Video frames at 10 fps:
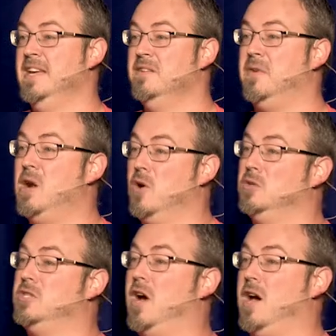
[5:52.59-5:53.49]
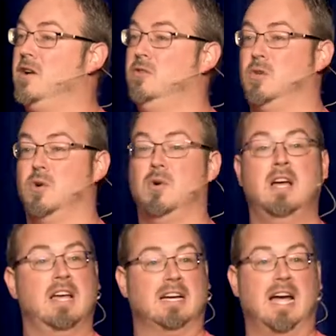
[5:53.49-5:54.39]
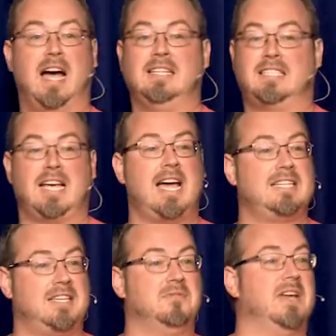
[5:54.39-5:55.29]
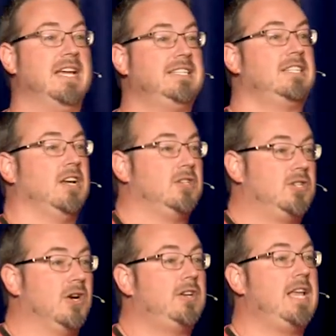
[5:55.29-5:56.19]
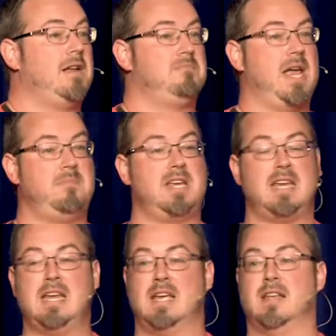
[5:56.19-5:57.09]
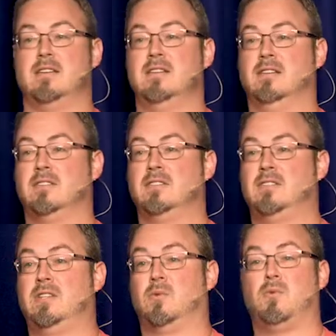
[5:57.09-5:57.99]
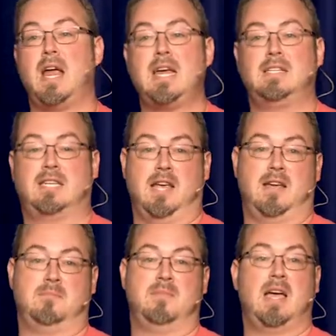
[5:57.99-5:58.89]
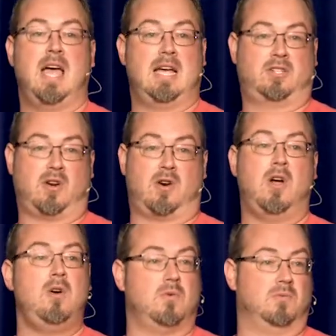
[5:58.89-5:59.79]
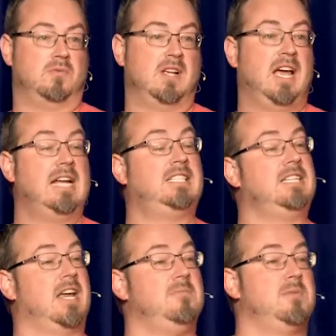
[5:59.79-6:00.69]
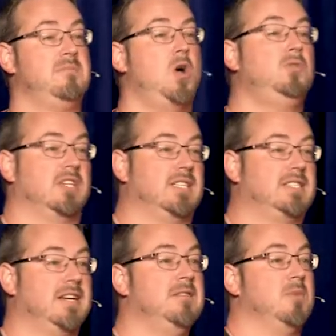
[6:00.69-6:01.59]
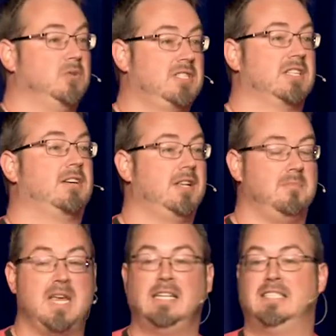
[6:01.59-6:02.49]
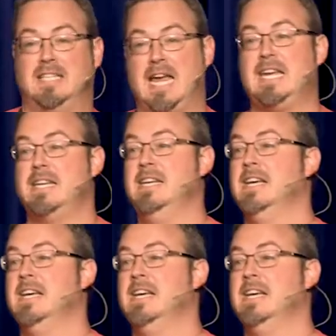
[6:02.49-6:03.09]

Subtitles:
Pharaoh's daughter, through God-sized events, took that baby in to raise him as her own. And she named him Moses. Moses literally means taken